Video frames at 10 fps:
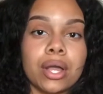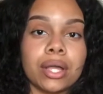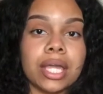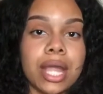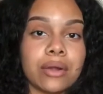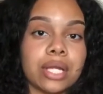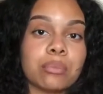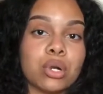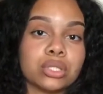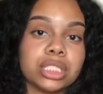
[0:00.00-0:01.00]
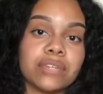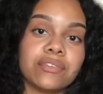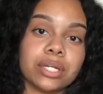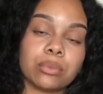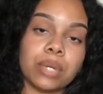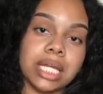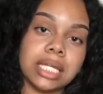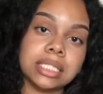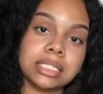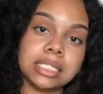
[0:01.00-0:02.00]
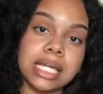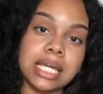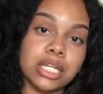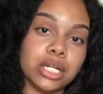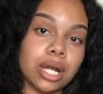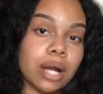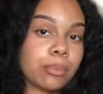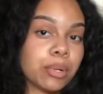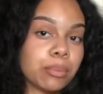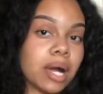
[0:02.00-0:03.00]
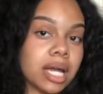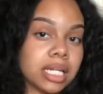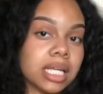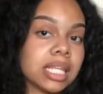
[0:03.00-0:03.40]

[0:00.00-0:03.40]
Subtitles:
carry most of your weight in your upper body,